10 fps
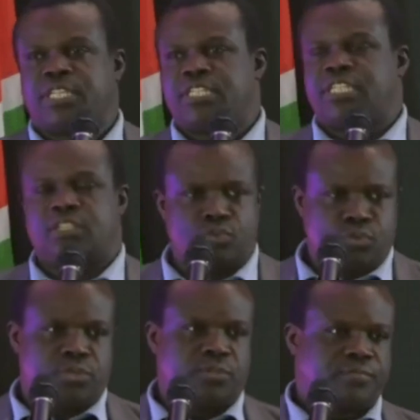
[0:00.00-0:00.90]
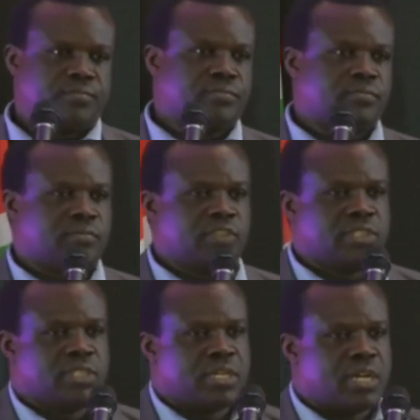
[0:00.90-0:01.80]
President Ruto
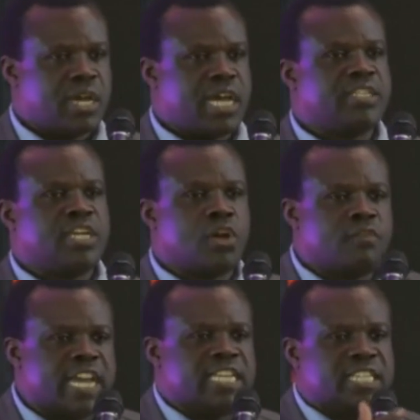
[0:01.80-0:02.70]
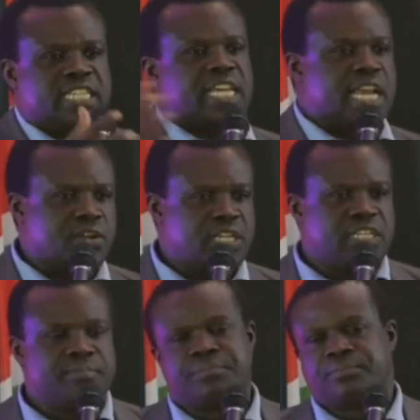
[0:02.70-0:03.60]
and the novices around
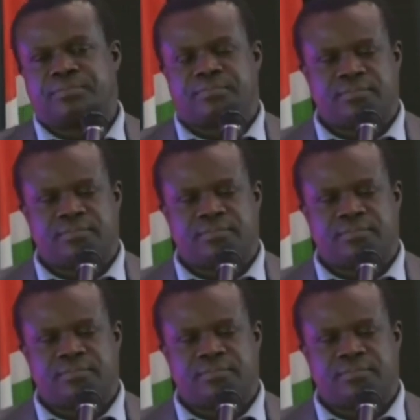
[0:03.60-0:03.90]
him